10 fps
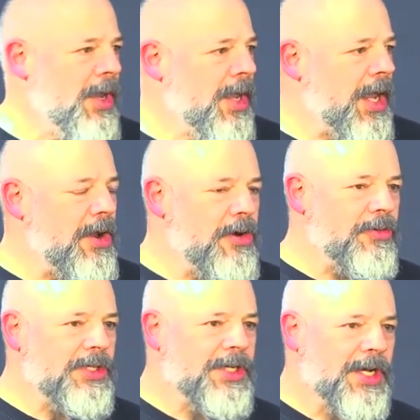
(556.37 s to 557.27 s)
at Oak
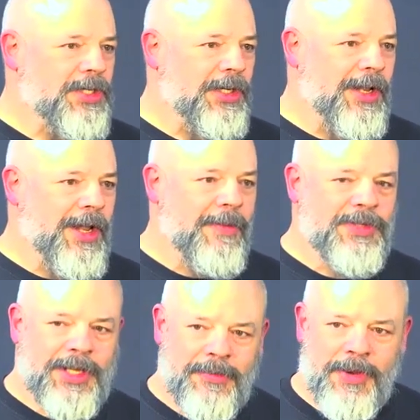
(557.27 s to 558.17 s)
Ridge National Labs,
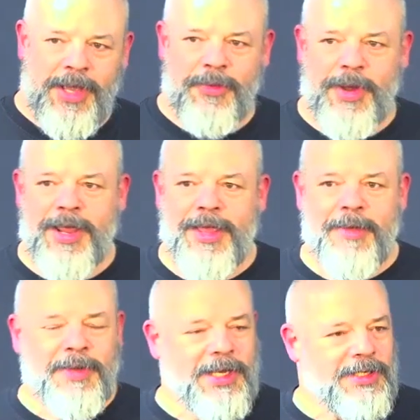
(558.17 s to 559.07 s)
and by the way,
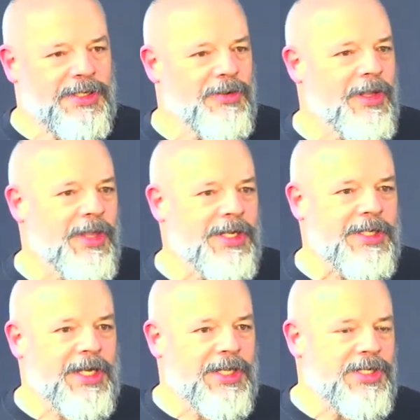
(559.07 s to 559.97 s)
that means doing things
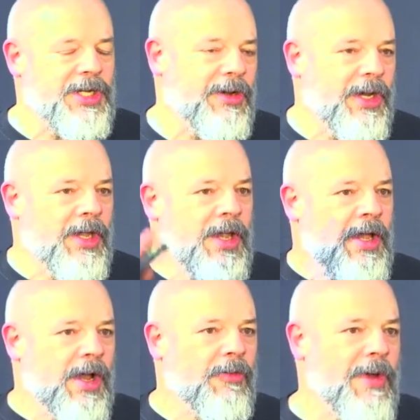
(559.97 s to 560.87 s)
like engineering
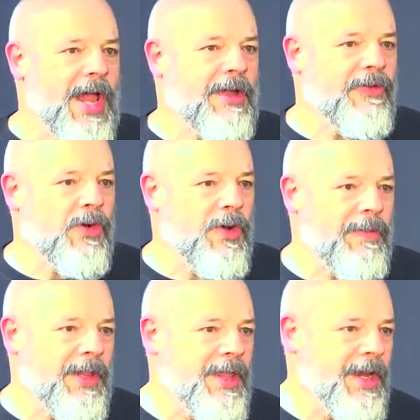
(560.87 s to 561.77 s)
a rack of
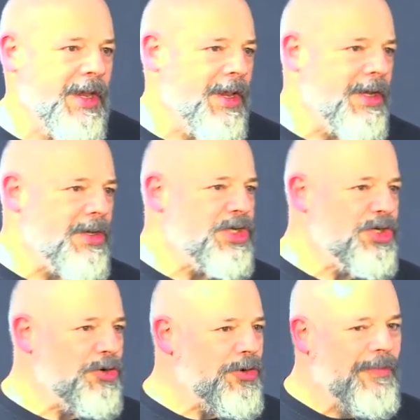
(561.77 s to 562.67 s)
equipment that can
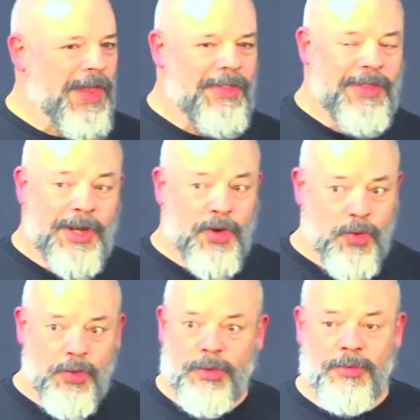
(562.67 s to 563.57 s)
consume and then
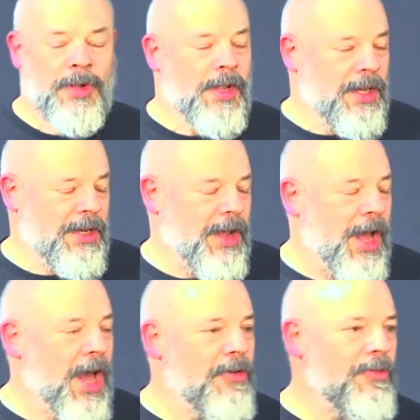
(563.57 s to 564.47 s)
cool
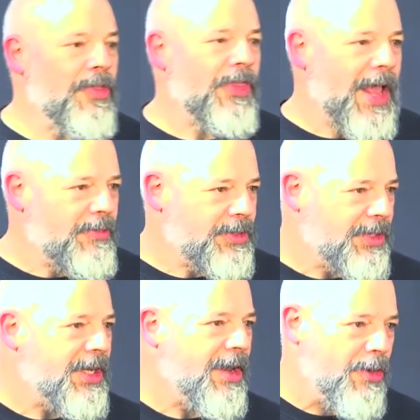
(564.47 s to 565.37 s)

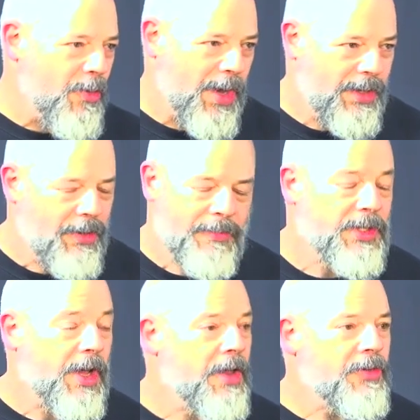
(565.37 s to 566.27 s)
100,000 kilowatts,
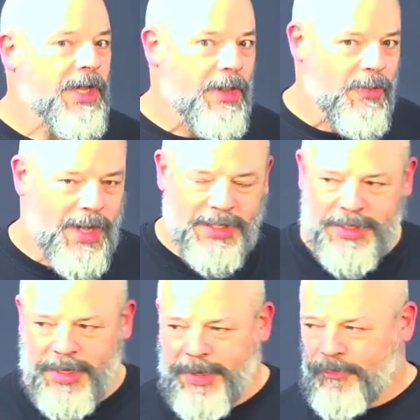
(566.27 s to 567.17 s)
100 kilowatts
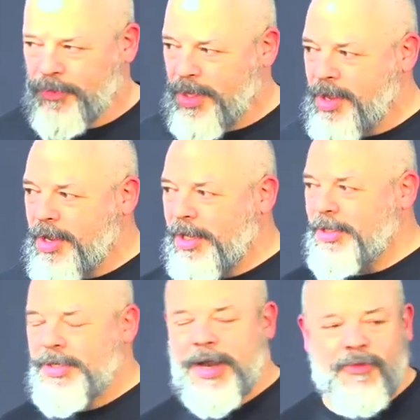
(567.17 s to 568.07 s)

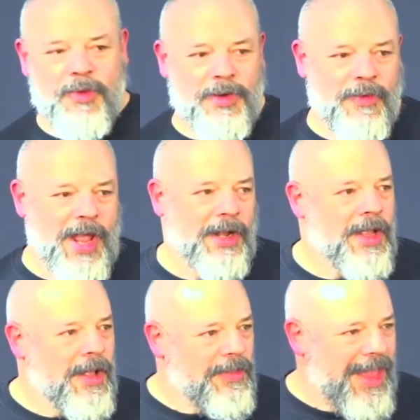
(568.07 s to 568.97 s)
inside of one rack.
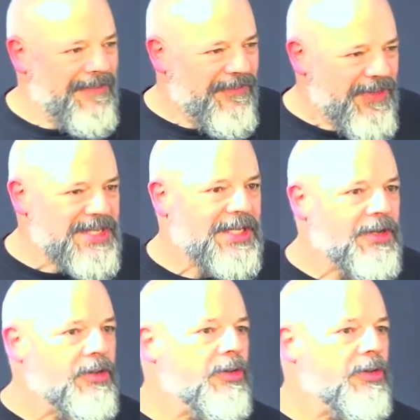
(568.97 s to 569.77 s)
That physical